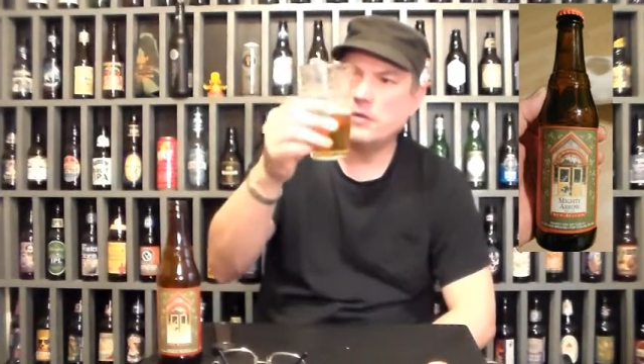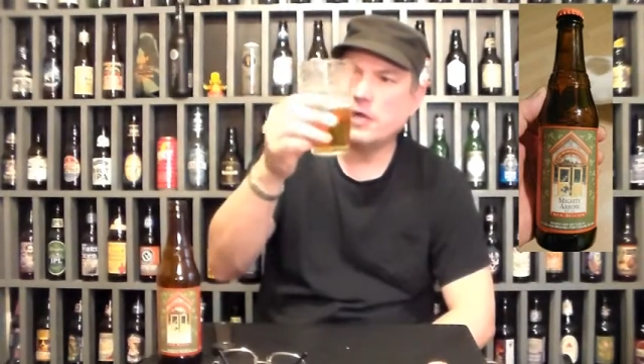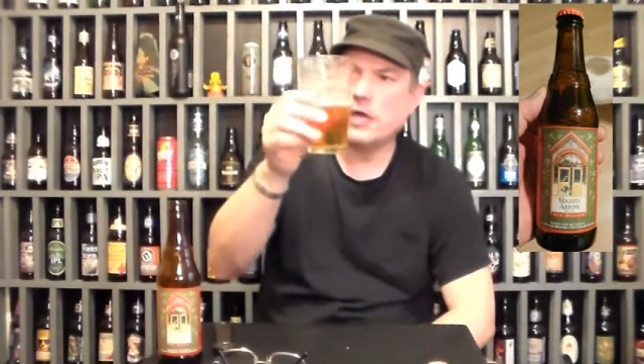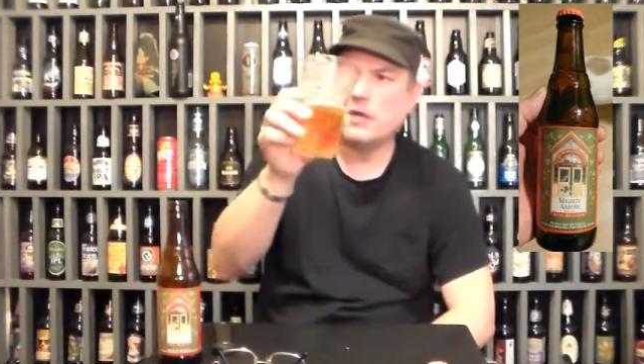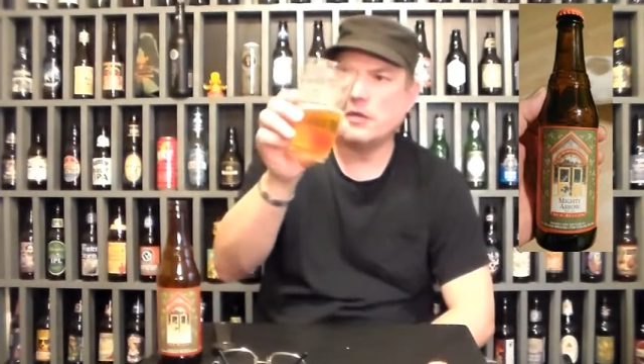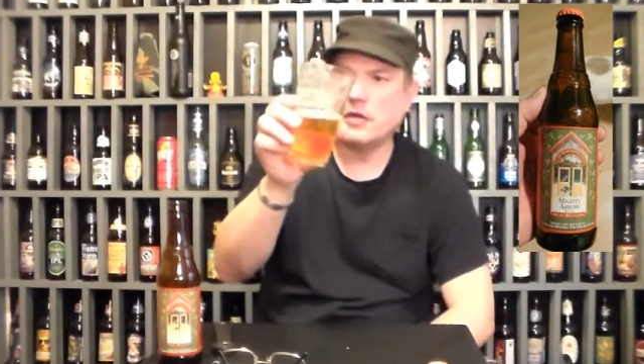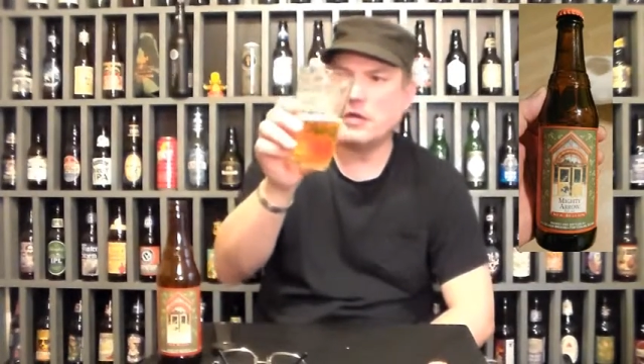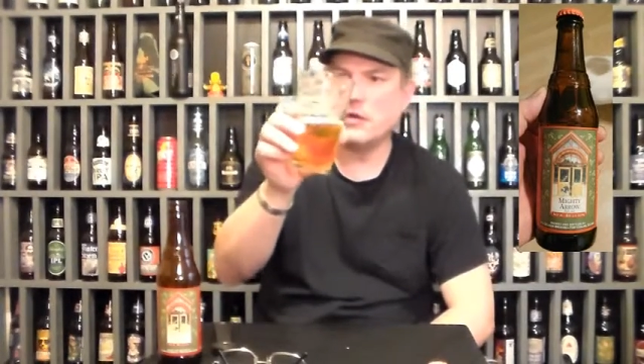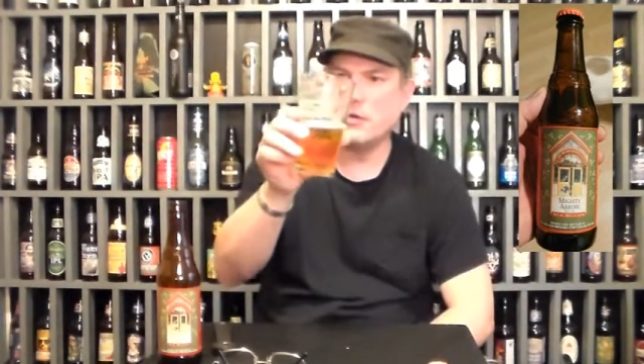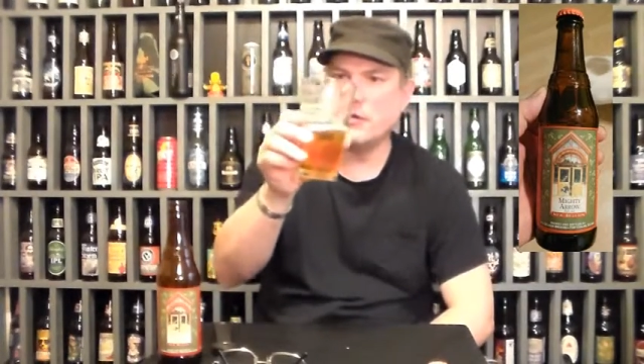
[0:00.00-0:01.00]
yeah. I
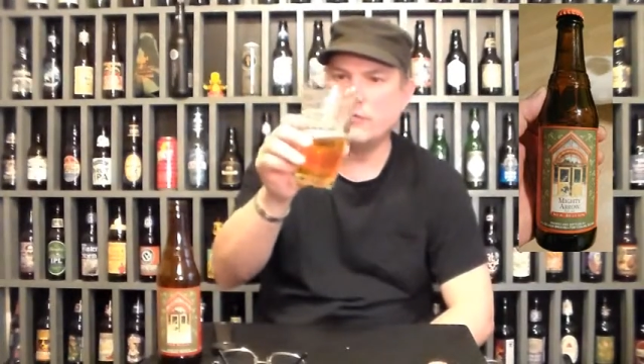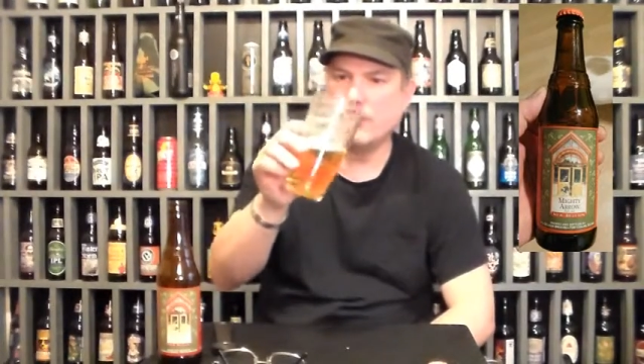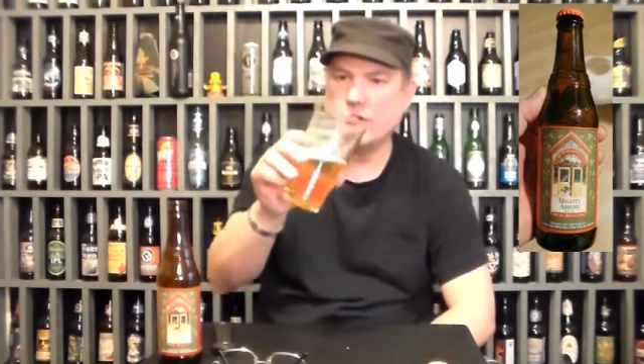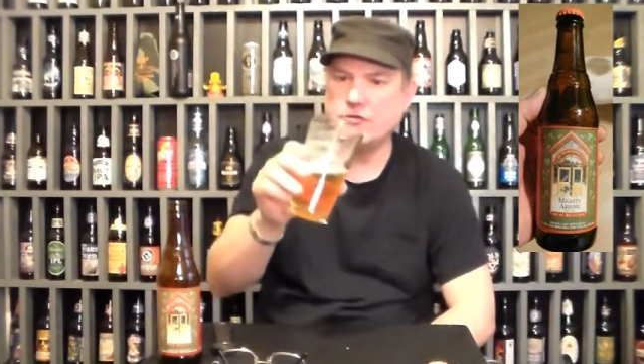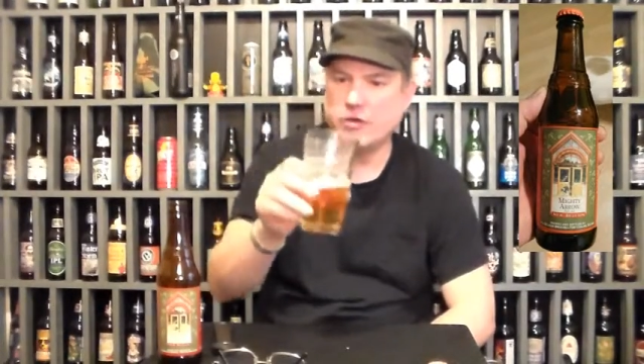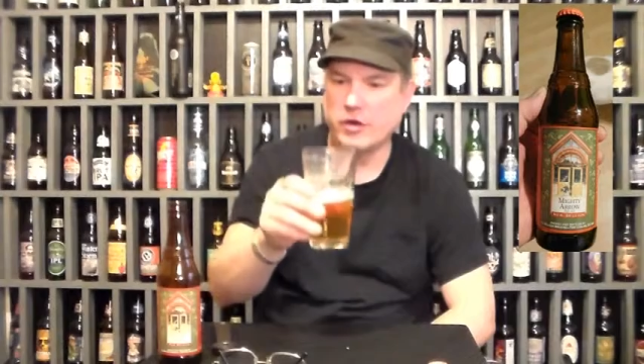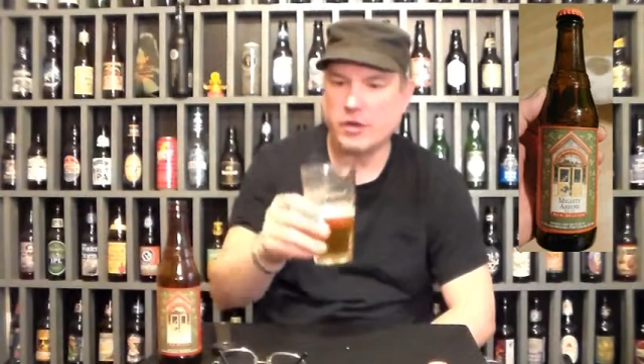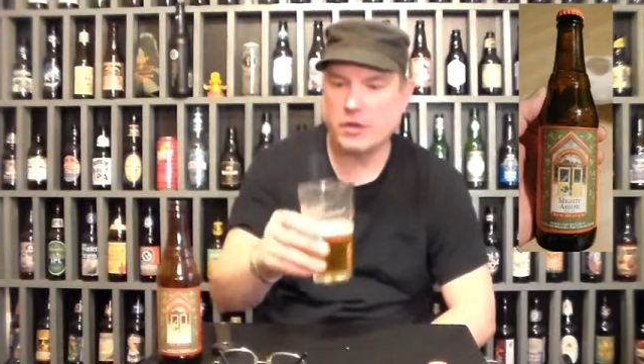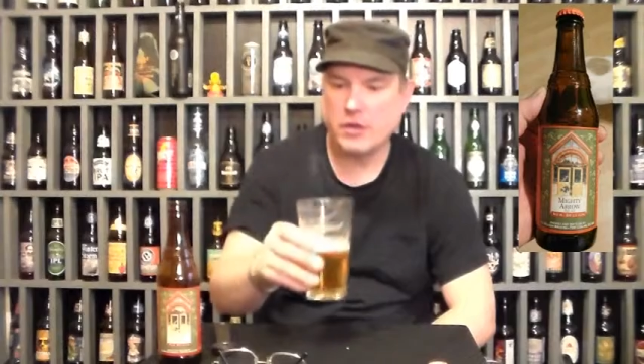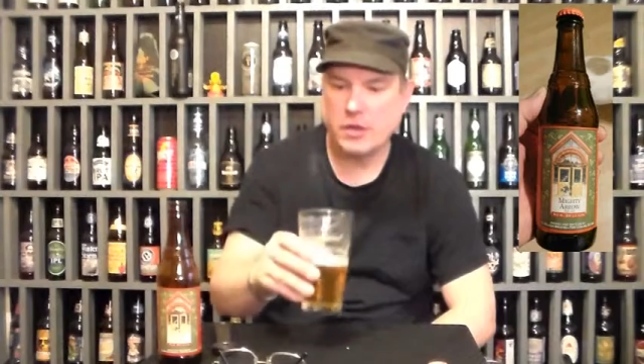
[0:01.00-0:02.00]
look how it leaves rings in
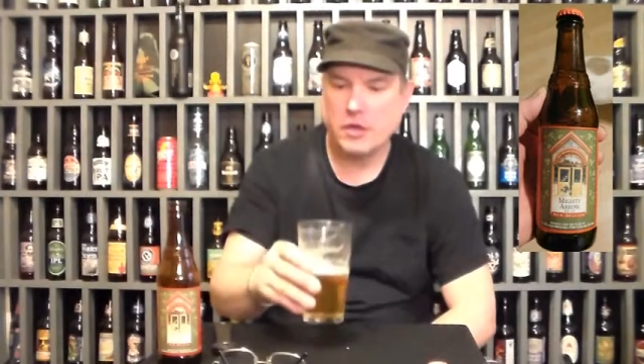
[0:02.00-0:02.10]
there.